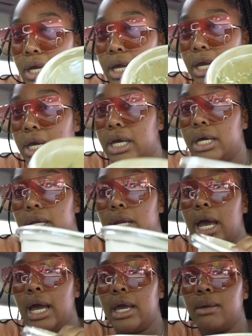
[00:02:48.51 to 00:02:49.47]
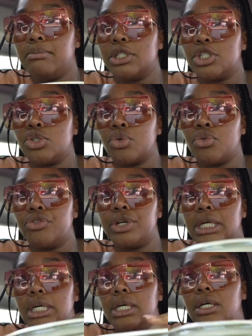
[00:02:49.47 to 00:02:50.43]
And I ate
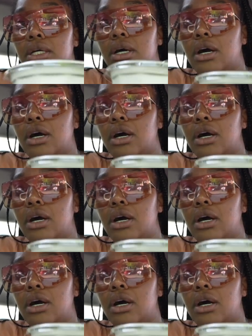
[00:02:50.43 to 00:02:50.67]
majority